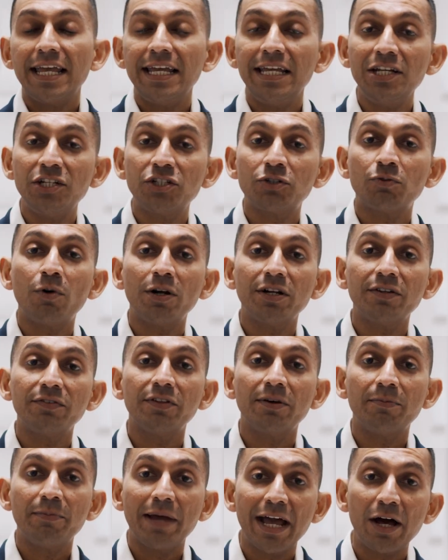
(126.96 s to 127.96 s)
Each one of
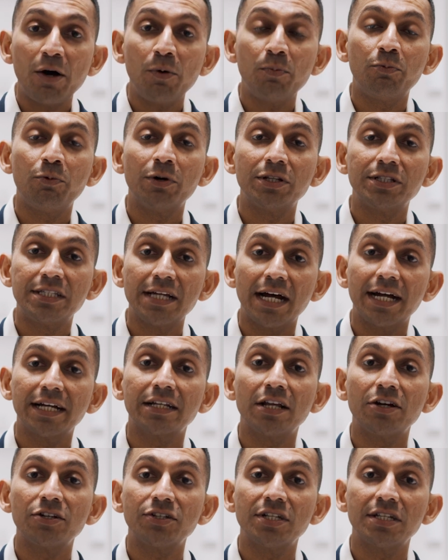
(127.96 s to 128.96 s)
them help with
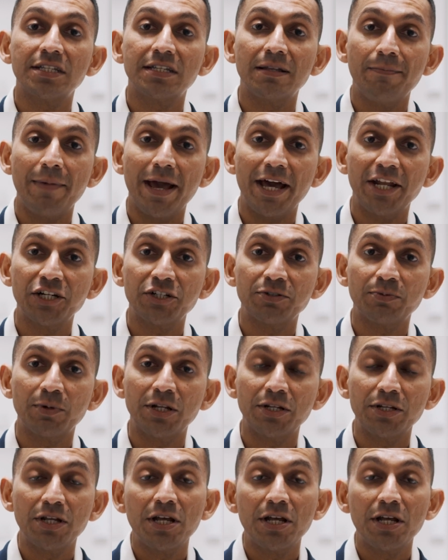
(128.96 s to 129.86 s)
diagnosis and management.